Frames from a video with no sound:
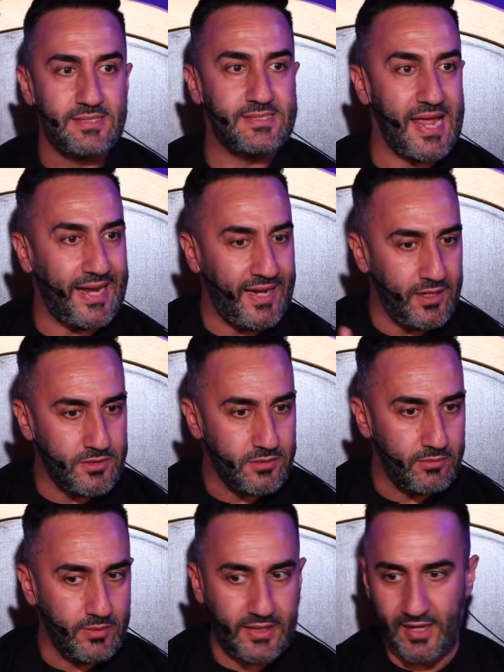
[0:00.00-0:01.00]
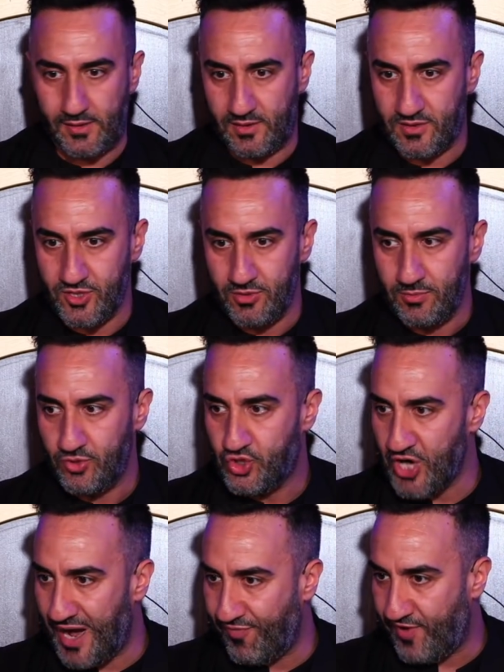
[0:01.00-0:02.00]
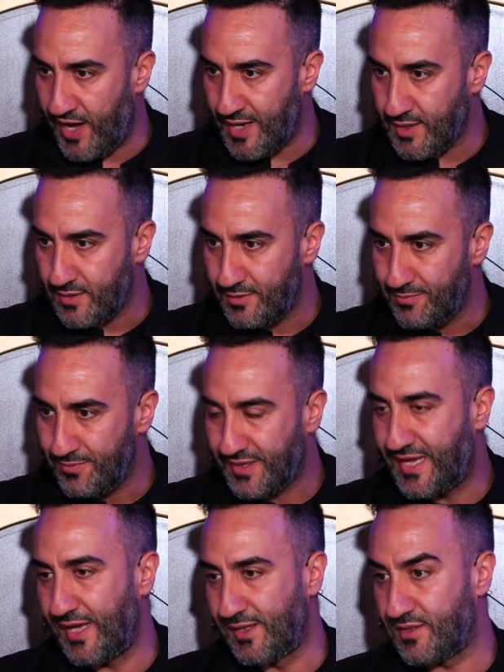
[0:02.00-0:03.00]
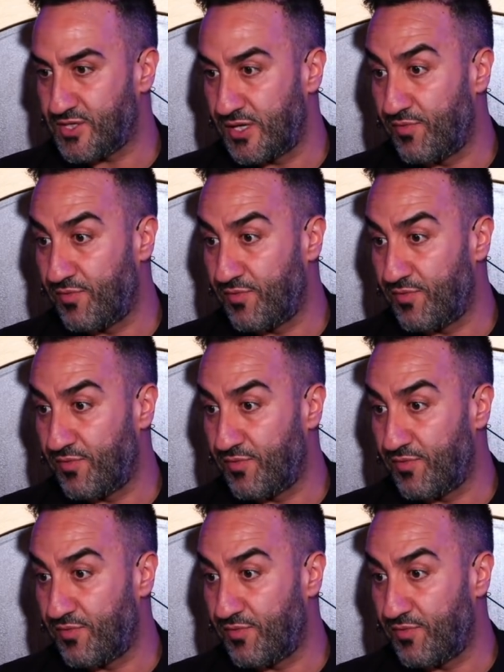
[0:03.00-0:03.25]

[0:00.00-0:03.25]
Zayd killed. Ja'far killed.